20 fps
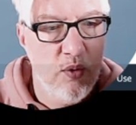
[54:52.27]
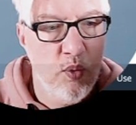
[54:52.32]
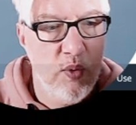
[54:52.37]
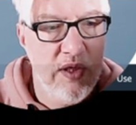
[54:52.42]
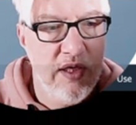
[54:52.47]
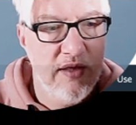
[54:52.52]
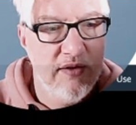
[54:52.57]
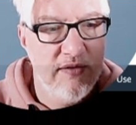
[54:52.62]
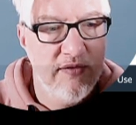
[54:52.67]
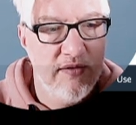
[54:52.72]

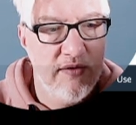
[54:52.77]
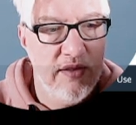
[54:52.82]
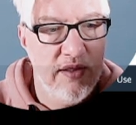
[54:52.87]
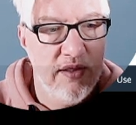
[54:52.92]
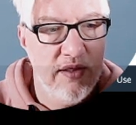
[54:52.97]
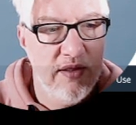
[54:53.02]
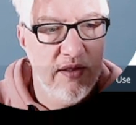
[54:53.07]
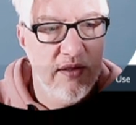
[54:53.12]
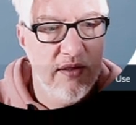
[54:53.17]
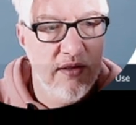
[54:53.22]
we are
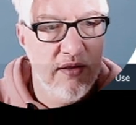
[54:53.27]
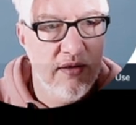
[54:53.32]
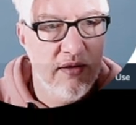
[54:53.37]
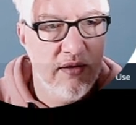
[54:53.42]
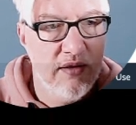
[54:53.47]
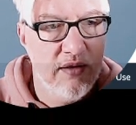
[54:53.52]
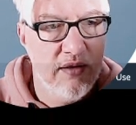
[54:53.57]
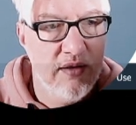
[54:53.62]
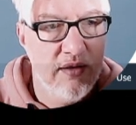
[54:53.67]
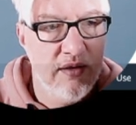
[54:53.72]
seeing
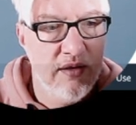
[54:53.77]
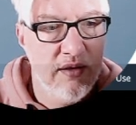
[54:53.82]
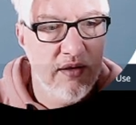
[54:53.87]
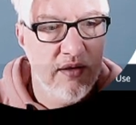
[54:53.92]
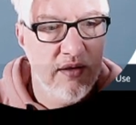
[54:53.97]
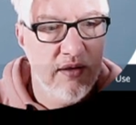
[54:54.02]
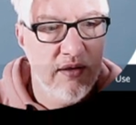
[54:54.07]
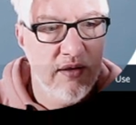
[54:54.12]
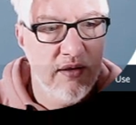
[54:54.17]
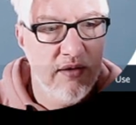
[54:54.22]

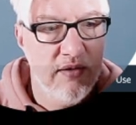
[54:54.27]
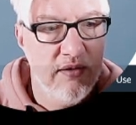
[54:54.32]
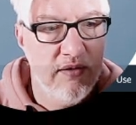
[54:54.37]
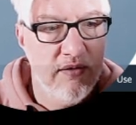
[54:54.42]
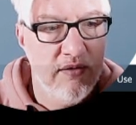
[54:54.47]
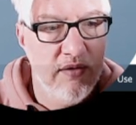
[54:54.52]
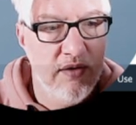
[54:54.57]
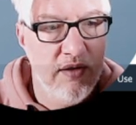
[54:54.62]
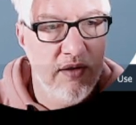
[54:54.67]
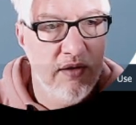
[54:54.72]

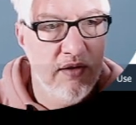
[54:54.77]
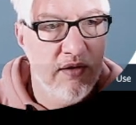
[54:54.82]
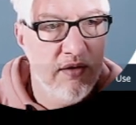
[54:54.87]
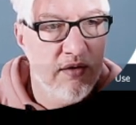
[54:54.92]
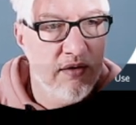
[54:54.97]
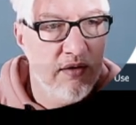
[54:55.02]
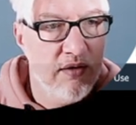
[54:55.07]
the